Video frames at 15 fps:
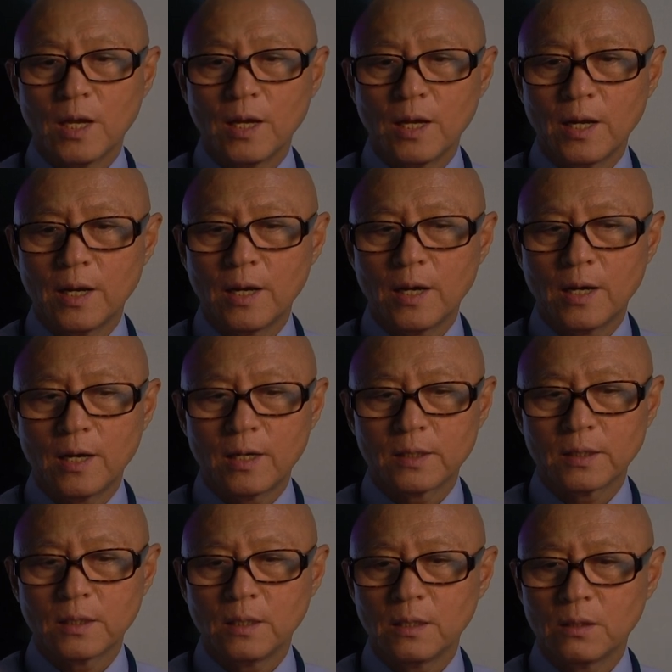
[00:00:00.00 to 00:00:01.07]
and
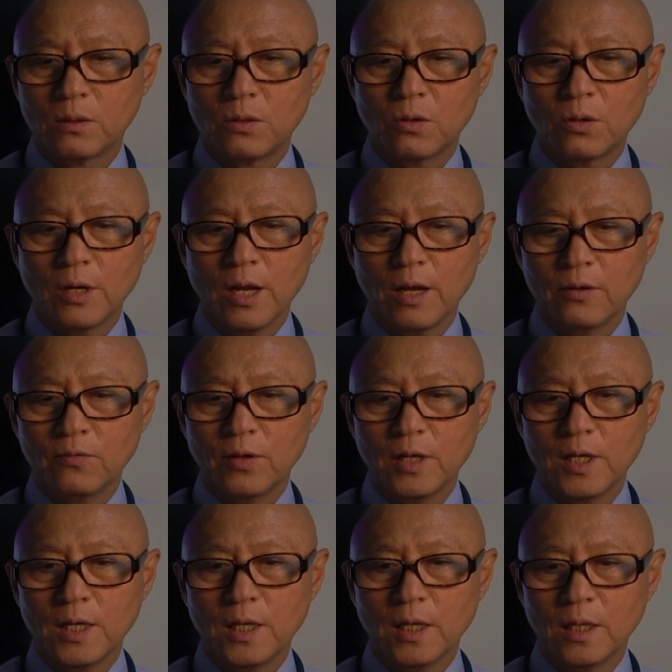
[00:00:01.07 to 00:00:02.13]
uh, don't have
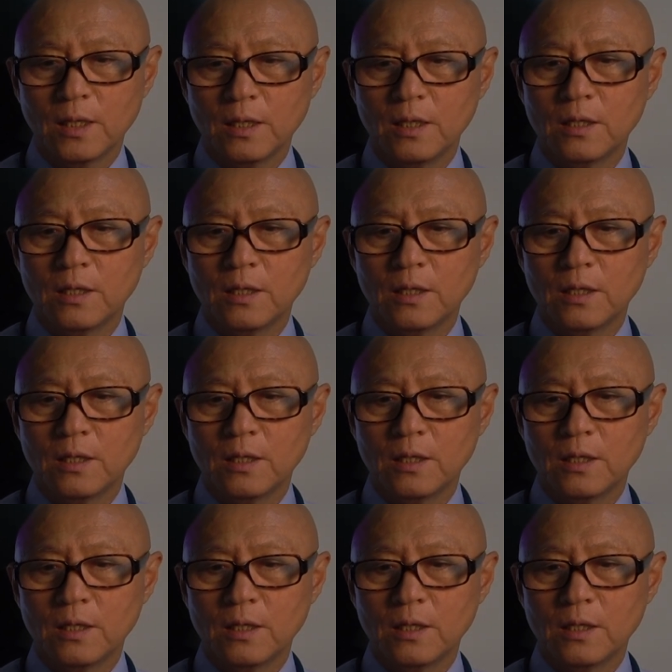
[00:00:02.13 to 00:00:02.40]
any